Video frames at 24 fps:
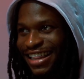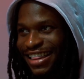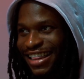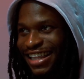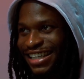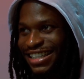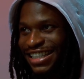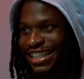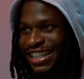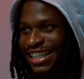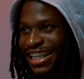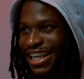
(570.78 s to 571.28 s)
The
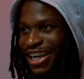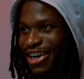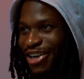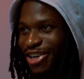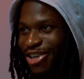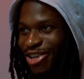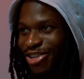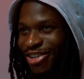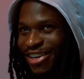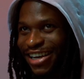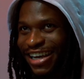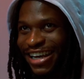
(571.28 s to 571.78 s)

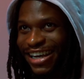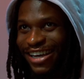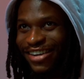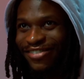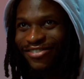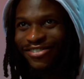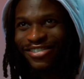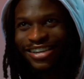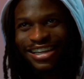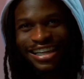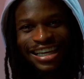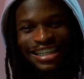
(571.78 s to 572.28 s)
scenario
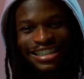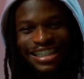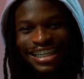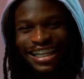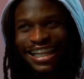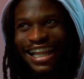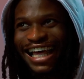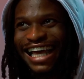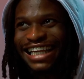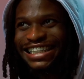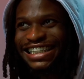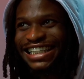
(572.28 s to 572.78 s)
game. It's a
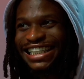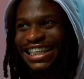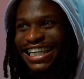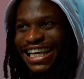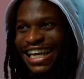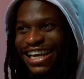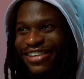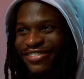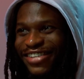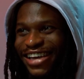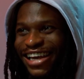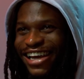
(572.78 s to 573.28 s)
classic
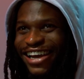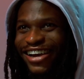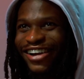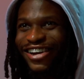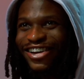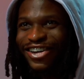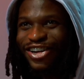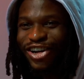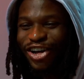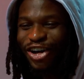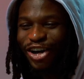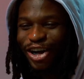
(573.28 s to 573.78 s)
game here,
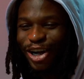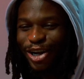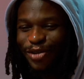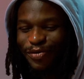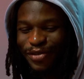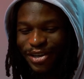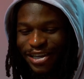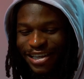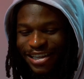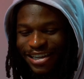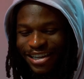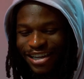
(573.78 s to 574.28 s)
you know what I
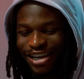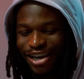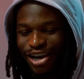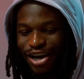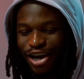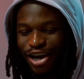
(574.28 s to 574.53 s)
mean?